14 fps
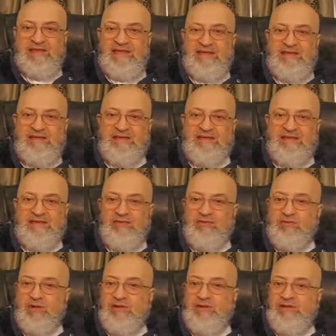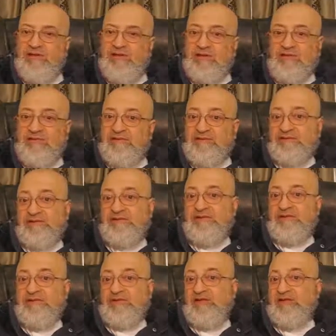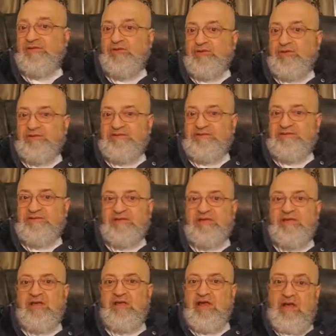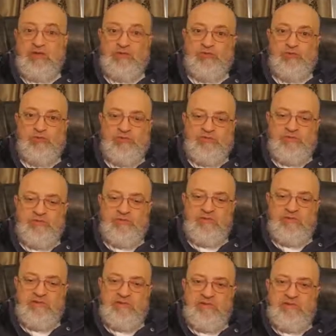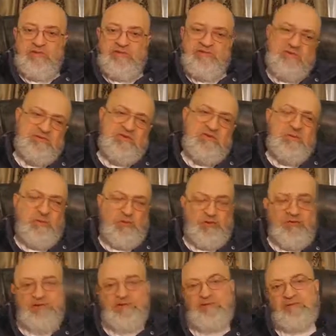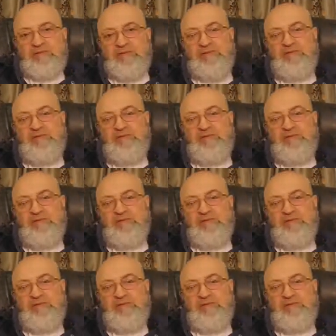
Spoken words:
and the Quran did not detail to us how to worship, so it's not important.